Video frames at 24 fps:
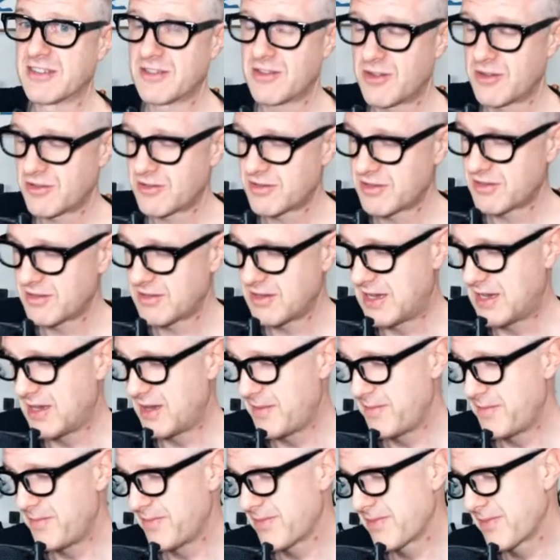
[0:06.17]
note.
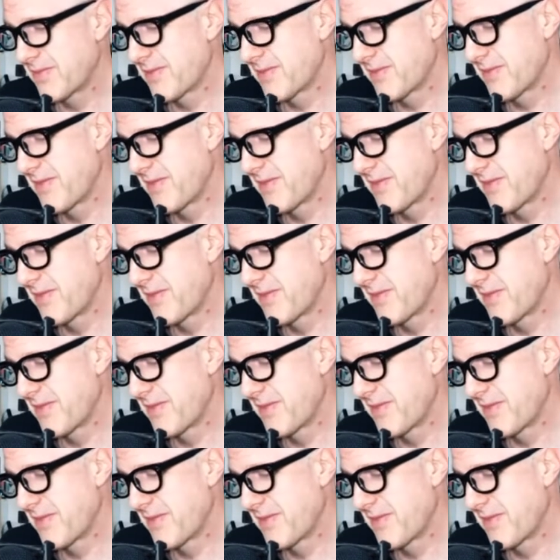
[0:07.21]
I